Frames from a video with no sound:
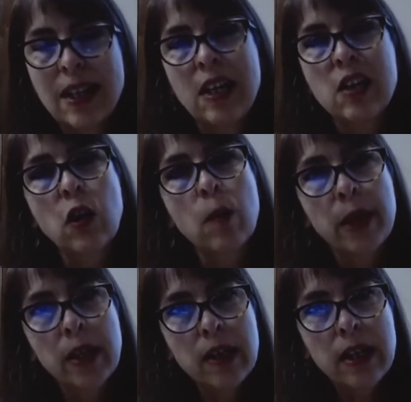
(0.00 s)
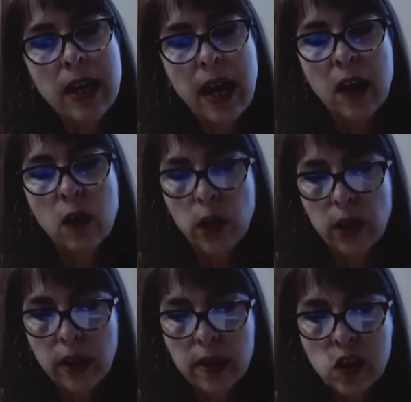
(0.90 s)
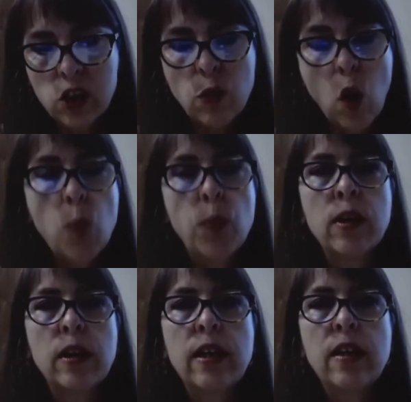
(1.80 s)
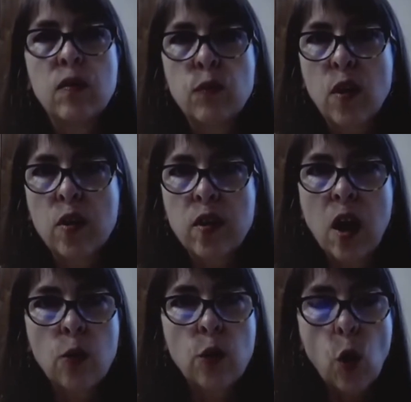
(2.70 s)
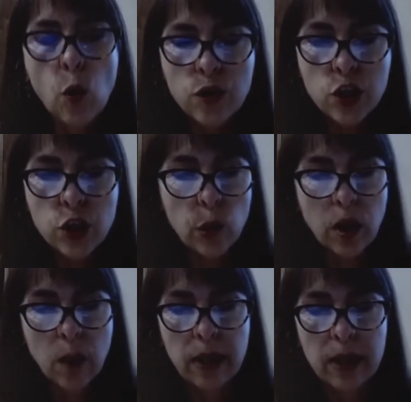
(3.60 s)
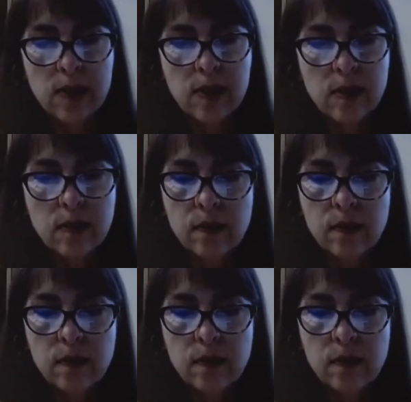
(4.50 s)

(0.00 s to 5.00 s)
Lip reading: is our ability and willingness to openly confront our own shortcomings,